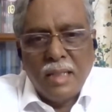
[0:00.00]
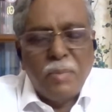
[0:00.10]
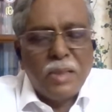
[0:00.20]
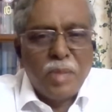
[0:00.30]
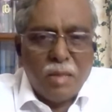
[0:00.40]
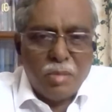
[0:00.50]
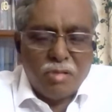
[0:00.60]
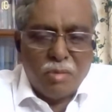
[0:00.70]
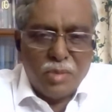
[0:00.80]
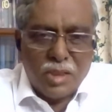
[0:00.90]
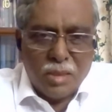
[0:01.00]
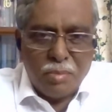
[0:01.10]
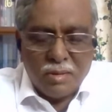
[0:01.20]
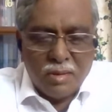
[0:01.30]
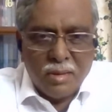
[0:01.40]
at the Padmanabha Swami
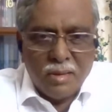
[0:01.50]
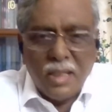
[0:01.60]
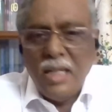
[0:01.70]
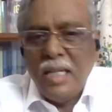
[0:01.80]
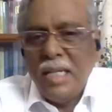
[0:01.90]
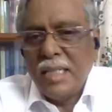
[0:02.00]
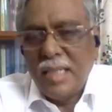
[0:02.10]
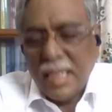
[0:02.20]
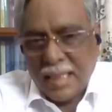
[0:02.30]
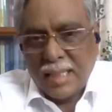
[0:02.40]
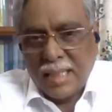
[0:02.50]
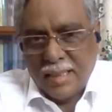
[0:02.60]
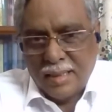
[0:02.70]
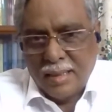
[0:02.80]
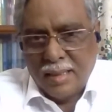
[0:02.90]
temple, till his death,
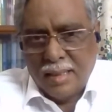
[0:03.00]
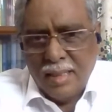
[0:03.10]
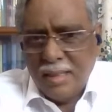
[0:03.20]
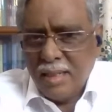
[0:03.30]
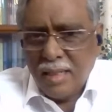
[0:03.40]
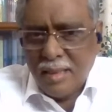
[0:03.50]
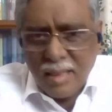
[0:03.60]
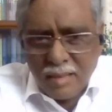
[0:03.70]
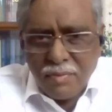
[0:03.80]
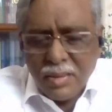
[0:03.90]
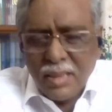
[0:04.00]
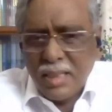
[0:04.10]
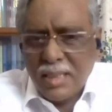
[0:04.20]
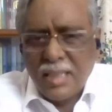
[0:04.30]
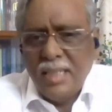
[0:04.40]
it's not just
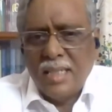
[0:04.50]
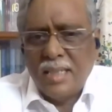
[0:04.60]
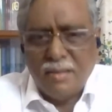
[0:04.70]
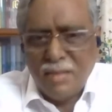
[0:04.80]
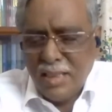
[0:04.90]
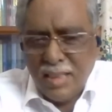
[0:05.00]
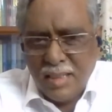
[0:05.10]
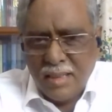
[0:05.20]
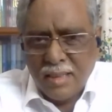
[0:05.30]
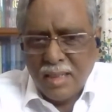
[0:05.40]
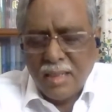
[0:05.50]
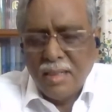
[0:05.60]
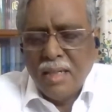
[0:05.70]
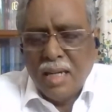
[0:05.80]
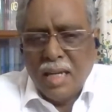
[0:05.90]
60 years, 70 years,
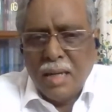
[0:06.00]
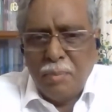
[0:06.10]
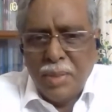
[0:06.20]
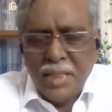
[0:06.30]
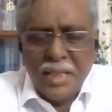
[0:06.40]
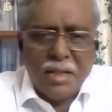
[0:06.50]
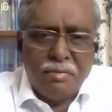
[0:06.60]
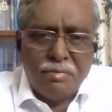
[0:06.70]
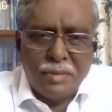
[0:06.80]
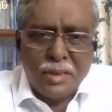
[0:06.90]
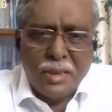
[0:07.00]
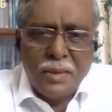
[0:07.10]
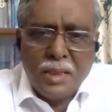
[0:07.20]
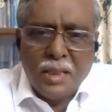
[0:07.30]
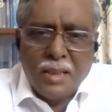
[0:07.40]
a period
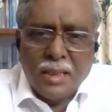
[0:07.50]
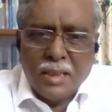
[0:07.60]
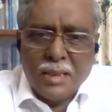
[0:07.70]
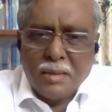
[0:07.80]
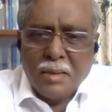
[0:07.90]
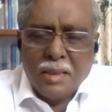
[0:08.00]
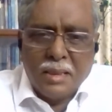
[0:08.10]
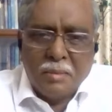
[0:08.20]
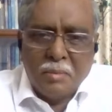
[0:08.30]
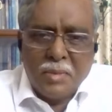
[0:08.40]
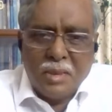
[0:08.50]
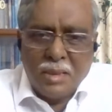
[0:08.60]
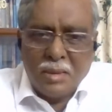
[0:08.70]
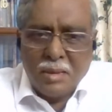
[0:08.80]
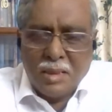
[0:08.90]
of
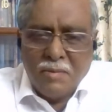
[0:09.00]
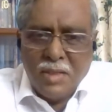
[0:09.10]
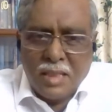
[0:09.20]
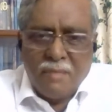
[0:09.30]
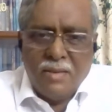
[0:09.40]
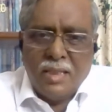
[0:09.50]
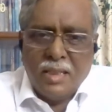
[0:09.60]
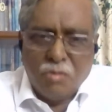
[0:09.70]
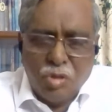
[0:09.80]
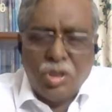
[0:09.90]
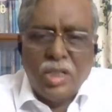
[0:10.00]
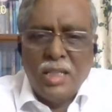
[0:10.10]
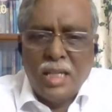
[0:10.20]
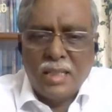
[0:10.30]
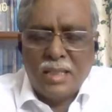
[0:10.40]
civil service in
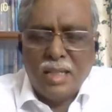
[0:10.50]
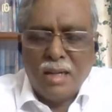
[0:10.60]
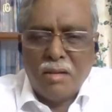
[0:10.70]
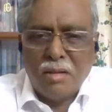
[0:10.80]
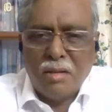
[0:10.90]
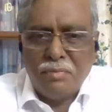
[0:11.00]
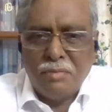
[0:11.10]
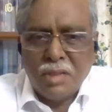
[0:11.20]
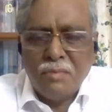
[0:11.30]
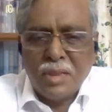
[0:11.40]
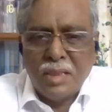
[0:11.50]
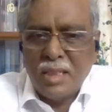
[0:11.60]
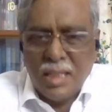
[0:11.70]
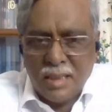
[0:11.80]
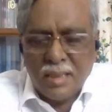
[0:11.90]
which he has done a lot of work for the
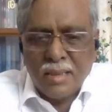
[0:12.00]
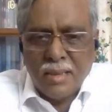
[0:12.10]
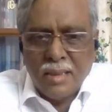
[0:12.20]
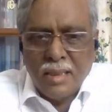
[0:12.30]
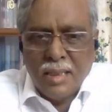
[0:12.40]
Dalits.